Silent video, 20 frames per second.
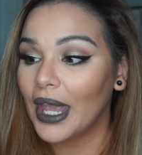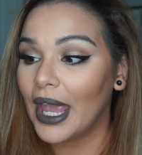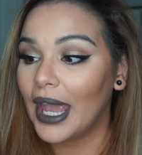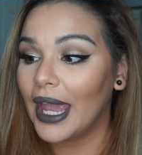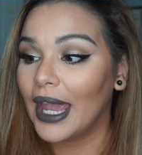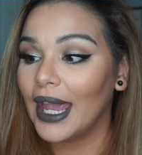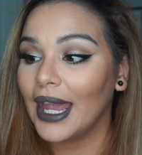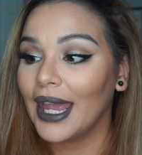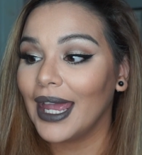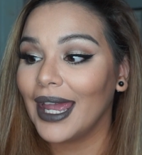
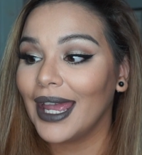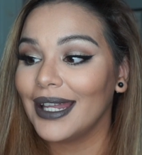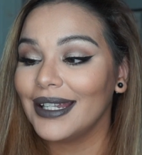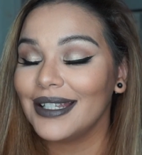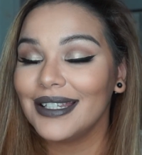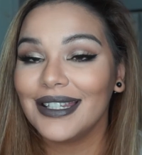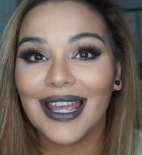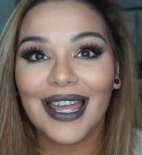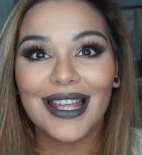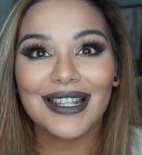
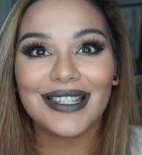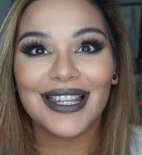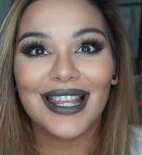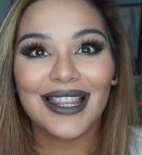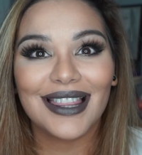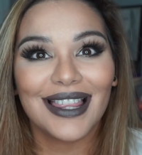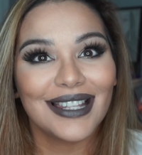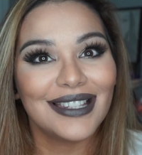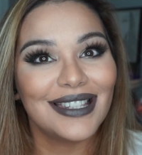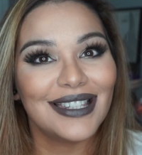and yes
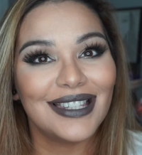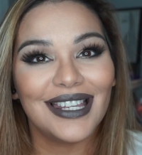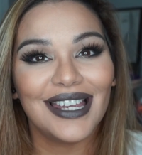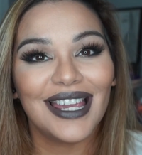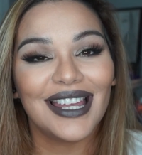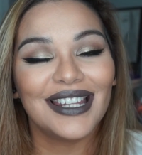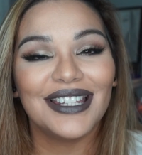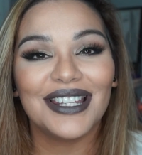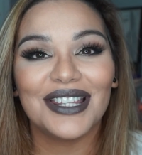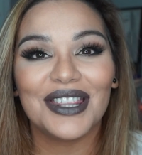that's
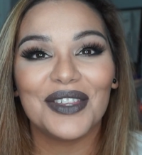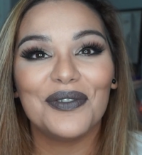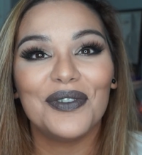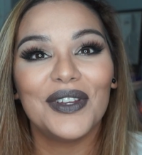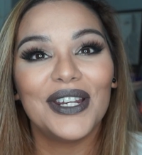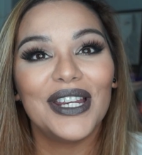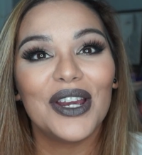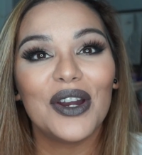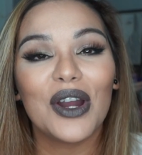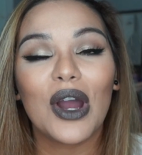the end of the
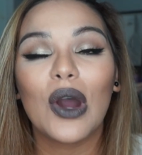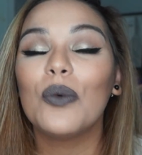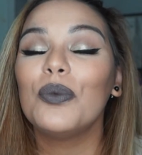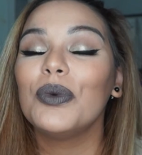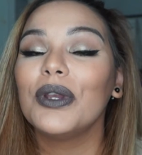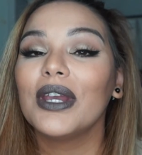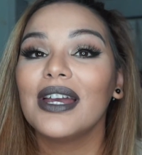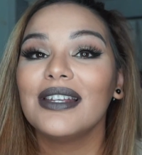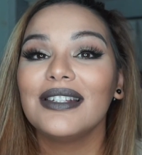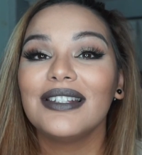video I
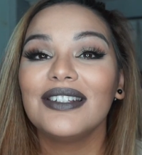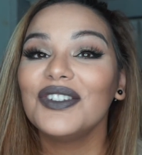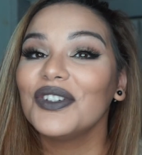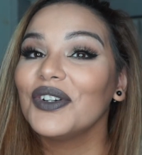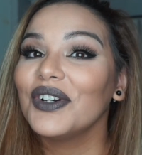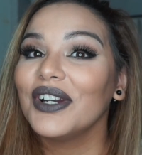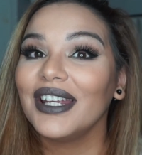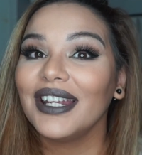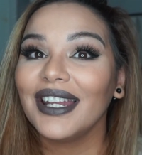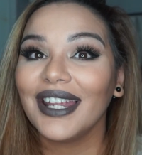hope you guys
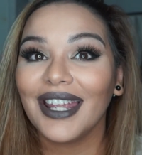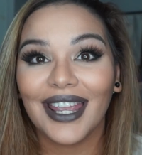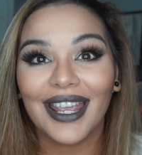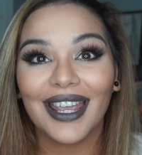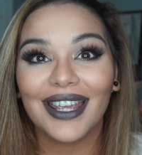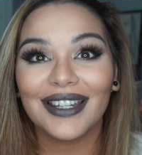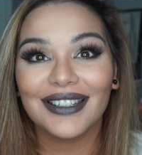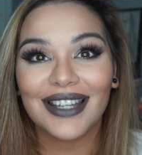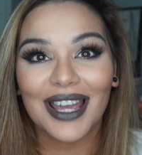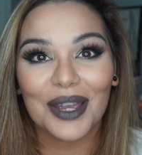enjoyed
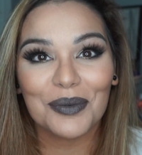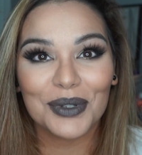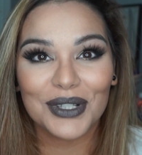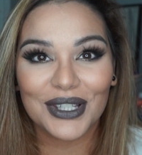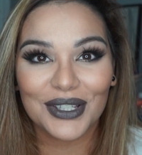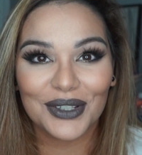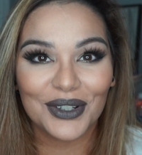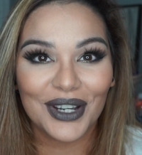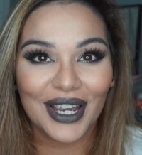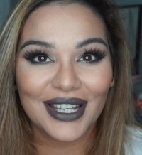and I will
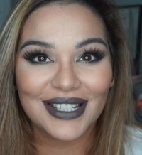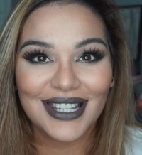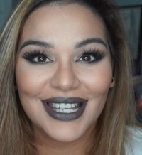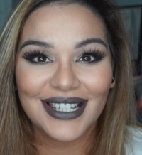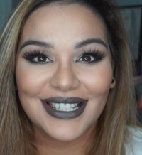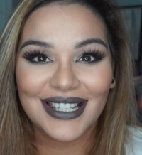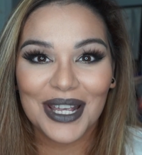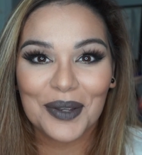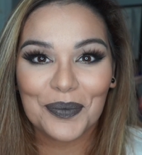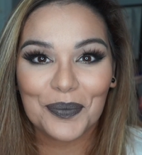see you guys
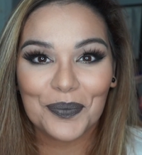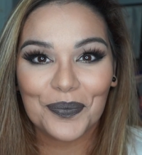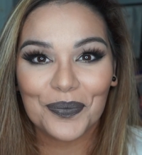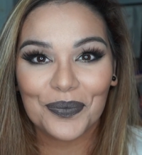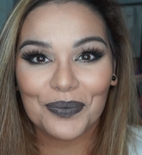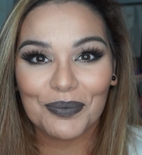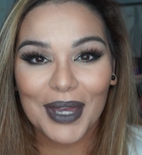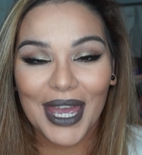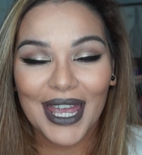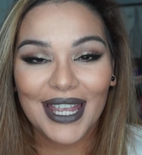next time
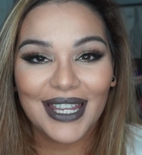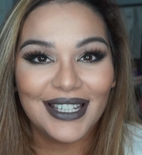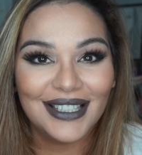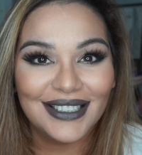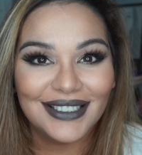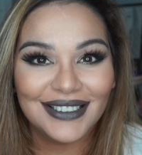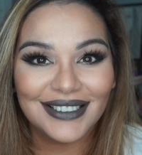bye